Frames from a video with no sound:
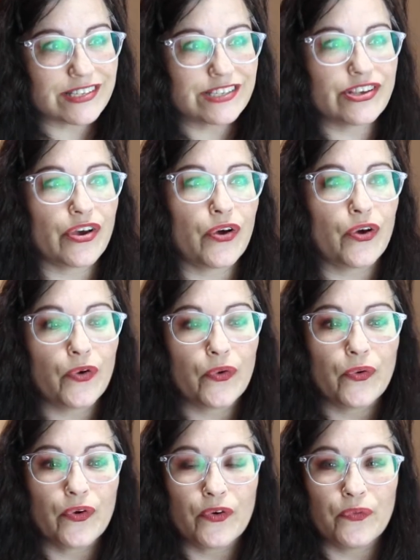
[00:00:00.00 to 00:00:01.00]

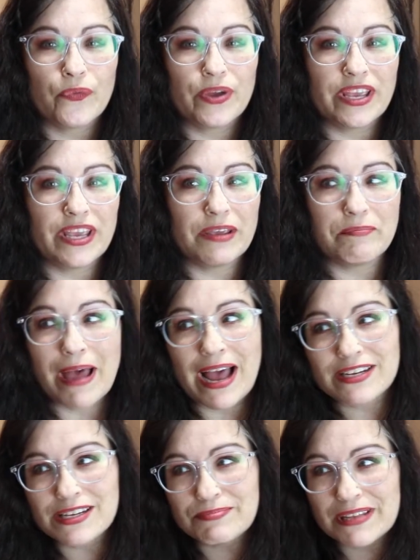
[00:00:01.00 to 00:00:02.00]
So we
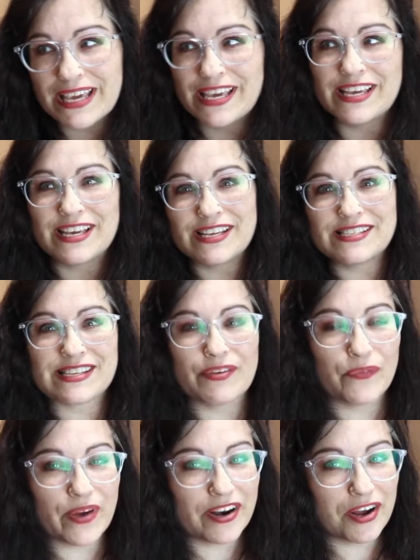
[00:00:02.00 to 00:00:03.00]
packed up the kids
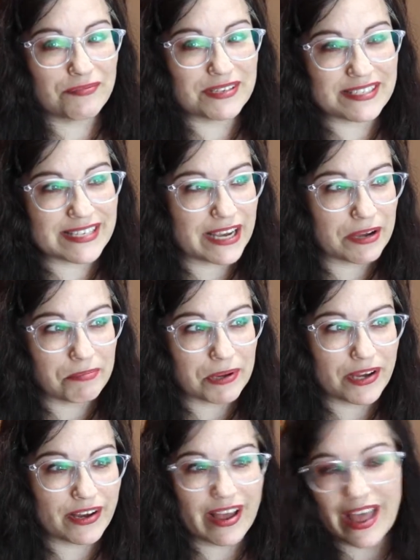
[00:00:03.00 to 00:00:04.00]
and went up to
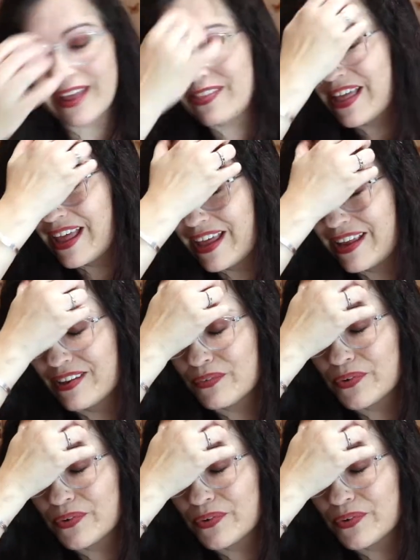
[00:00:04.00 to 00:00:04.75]
Tampa and then we